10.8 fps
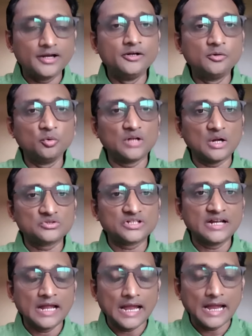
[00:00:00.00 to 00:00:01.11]
in
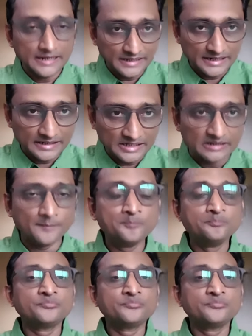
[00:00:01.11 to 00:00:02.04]
2018,